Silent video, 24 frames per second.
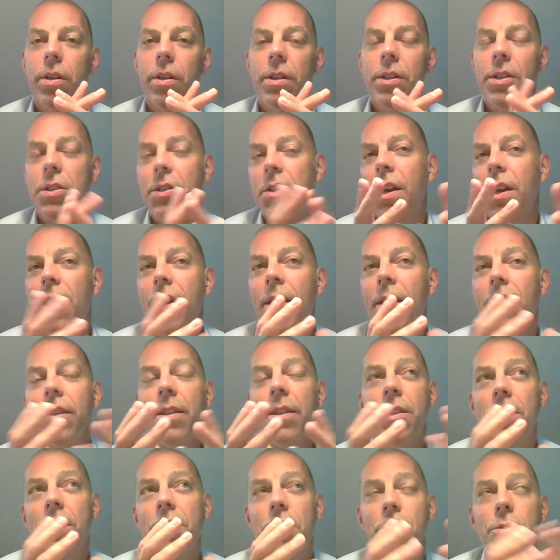Because the
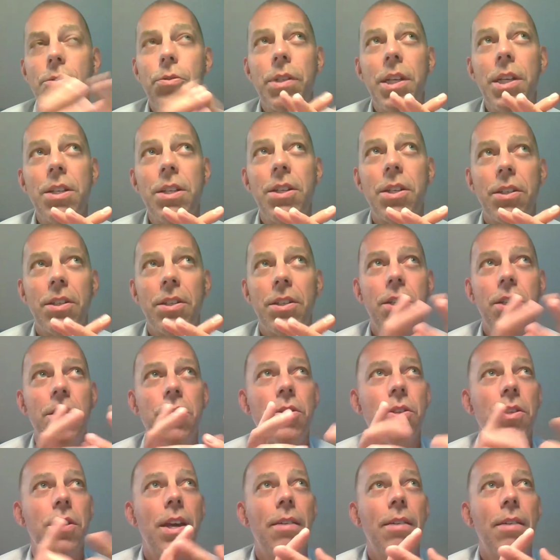strategic decisions